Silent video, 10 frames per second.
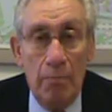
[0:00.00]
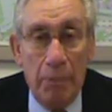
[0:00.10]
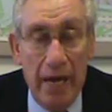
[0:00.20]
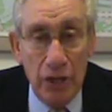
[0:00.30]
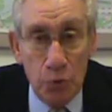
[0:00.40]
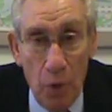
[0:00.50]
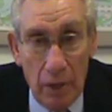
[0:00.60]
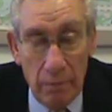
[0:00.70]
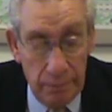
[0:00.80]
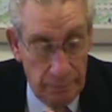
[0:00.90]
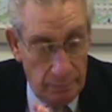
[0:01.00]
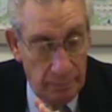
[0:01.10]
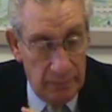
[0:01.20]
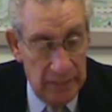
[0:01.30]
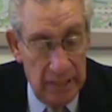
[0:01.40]
Page 1
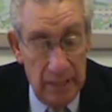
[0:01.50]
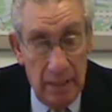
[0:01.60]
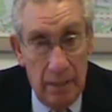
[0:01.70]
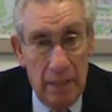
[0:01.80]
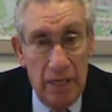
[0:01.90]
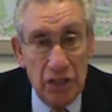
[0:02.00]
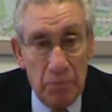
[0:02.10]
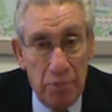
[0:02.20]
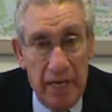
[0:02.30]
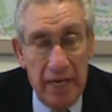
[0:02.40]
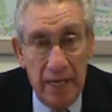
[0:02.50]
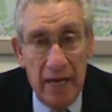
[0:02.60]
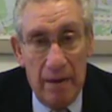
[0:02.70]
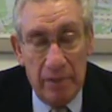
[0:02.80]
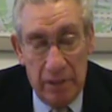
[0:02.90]
is the planning
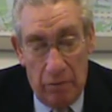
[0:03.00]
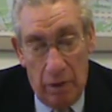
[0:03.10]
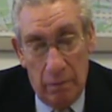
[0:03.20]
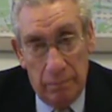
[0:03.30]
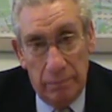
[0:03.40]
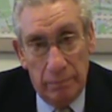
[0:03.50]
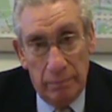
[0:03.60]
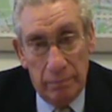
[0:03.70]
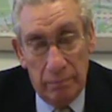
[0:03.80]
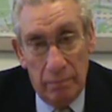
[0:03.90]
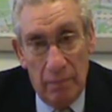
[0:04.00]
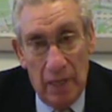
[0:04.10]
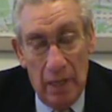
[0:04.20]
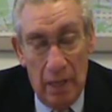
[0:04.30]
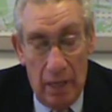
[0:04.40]
commentary.
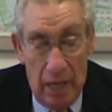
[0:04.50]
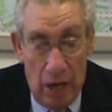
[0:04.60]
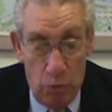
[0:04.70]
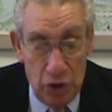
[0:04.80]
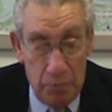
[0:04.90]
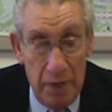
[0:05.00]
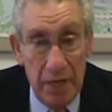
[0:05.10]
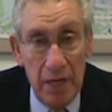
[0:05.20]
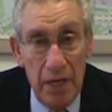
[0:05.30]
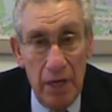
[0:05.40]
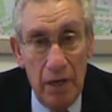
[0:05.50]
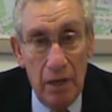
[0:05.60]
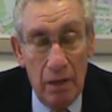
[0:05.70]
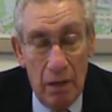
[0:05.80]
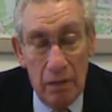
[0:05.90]
And we're speaking
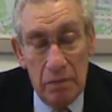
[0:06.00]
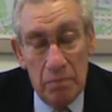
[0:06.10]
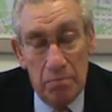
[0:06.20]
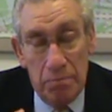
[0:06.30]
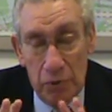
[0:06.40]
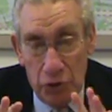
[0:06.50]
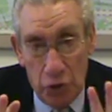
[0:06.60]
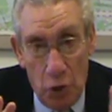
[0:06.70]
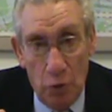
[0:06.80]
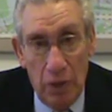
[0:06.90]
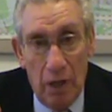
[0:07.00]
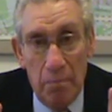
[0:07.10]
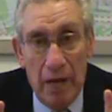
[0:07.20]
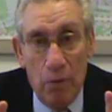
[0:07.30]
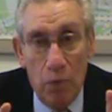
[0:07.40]
here solely
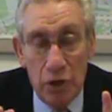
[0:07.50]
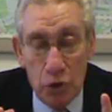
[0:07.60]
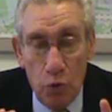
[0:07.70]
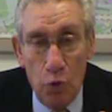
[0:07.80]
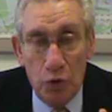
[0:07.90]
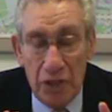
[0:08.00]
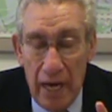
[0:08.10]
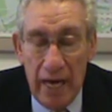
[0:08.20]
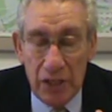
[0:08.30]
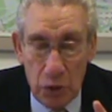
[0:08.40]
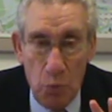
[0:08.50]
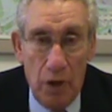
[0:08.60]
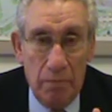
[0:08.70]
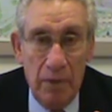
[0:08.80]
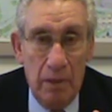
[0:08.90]
about what is called Task
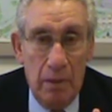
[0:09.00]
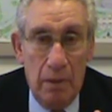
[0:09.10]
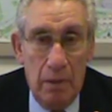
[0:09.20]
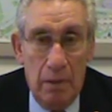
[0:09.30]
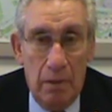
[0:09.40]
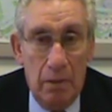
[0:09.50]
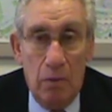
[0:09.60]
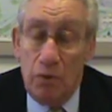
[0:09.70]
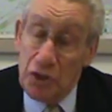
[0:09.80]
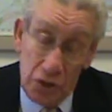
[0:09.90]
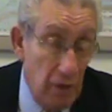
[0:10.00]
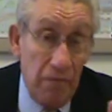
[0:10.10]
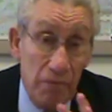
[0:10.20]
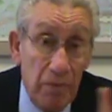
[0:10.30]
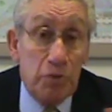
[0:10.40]
1, which is
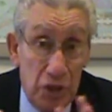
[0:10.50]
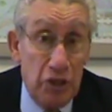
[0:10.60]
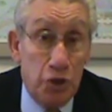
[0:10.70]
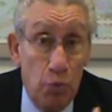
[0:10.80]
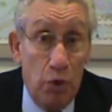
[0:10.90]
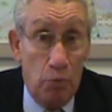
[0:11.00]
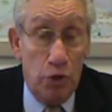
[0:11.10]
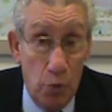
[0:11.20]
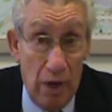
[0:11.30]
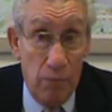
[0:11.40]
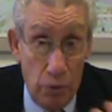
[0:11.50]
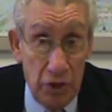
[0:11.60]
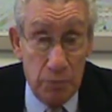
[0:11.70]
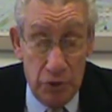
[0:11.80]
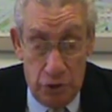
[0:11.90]
different from Session 1, where you have all
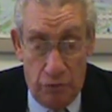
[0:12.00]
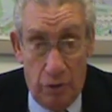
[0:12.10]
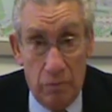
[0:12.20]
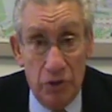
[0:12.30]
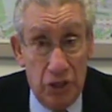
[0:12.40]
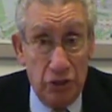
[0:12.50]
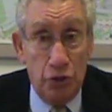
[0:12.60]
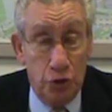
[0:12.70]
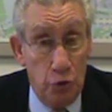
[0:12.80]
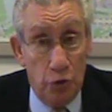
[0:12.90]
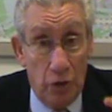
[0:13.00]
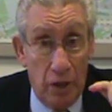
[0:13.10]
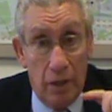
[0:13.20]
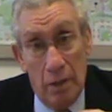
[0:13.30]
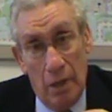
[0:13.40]
this material. Session 2, you're going
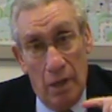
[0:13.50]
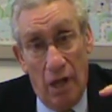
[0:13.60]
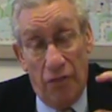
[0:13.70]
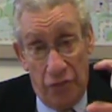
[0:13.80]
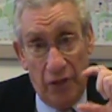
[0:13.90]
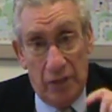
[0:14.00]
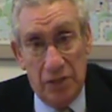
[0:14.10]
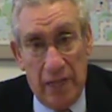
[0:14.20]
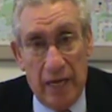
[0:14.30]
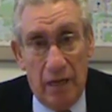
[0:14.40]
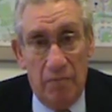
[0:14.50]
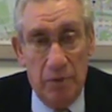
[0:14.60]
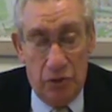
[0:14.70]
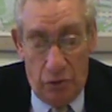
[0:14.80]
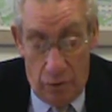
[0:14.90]
to get a thick stack of
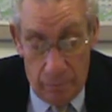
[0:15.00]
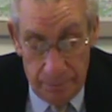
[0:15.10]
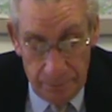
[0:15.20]
material.